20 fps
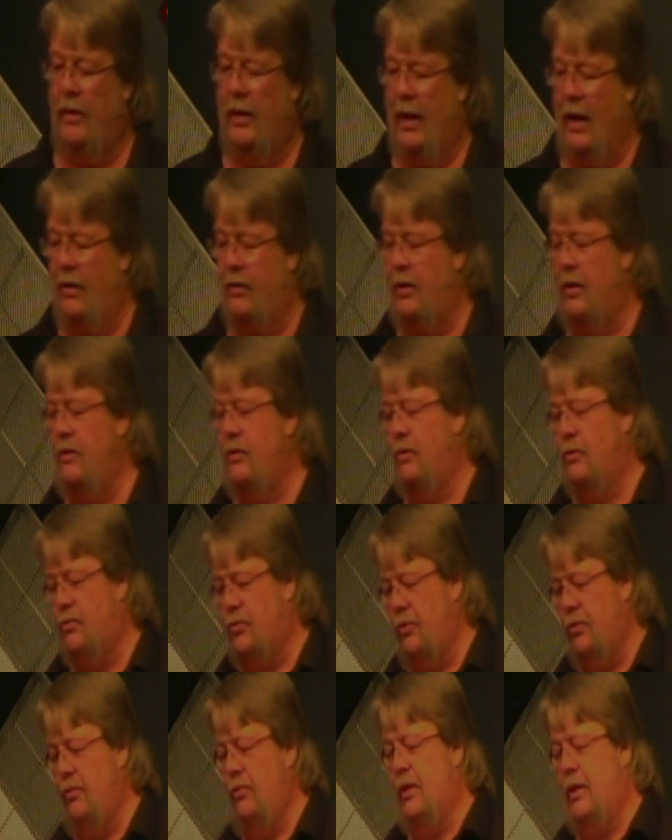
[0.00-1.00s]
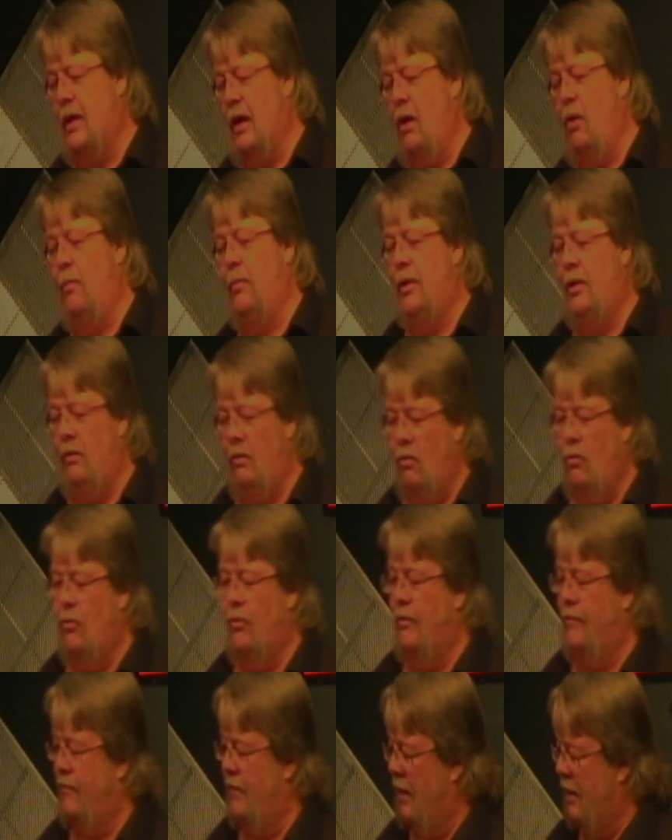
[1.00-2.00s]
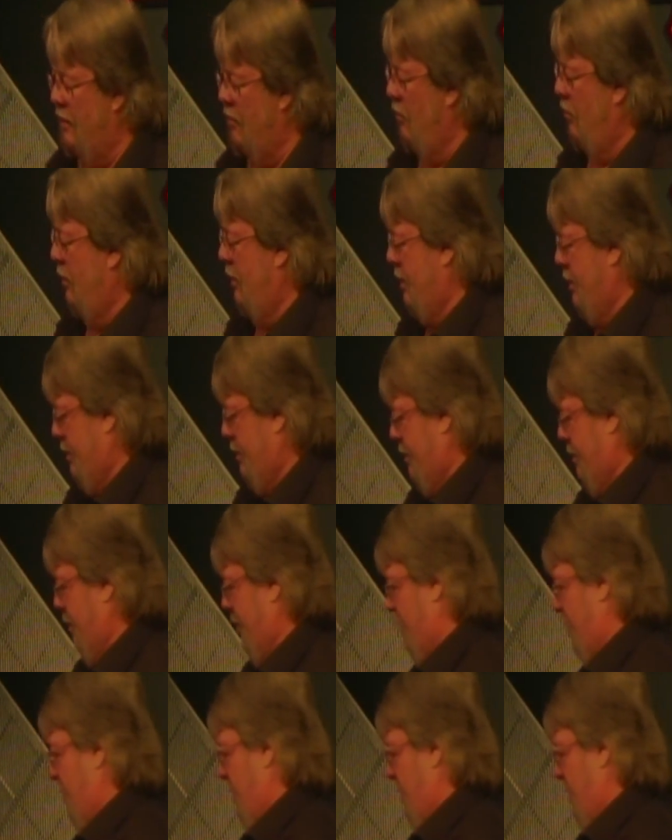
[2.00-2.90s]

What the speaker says: How can you truly call me Lord if you ain't gonna listen?